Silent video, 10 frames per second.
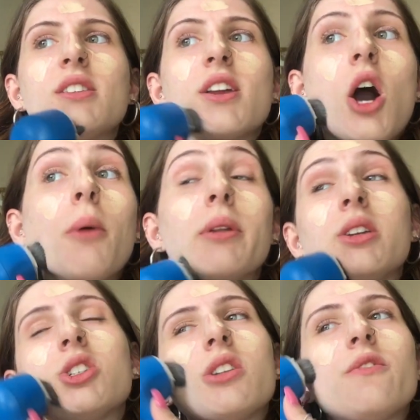for this like
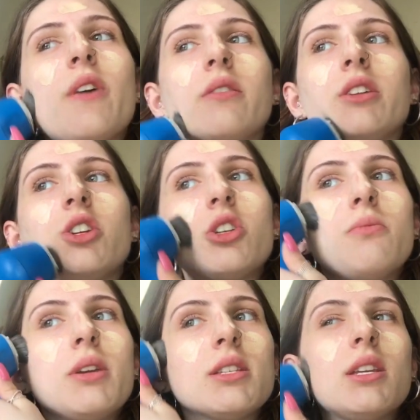combination of
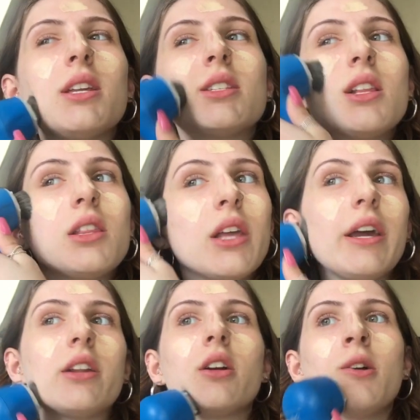foundation, because it is
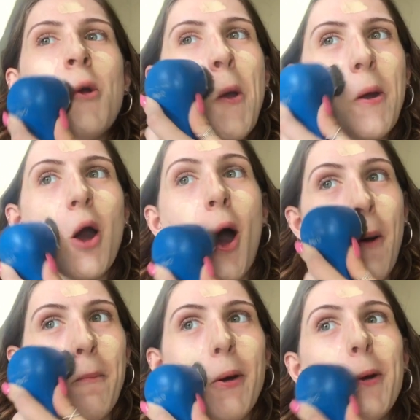a lighter
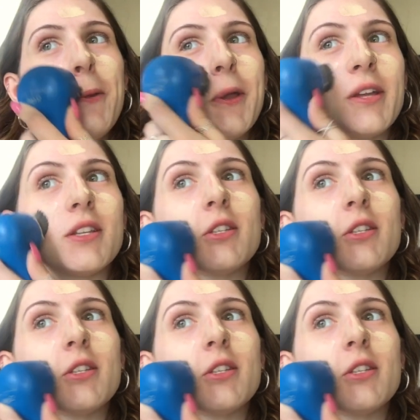combo.